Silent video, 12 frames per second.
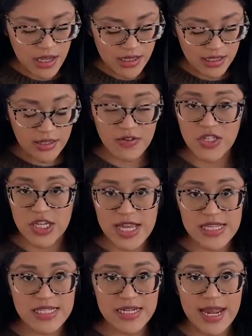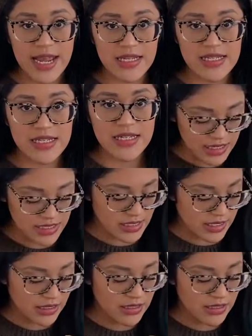Like if she has an accident, it's like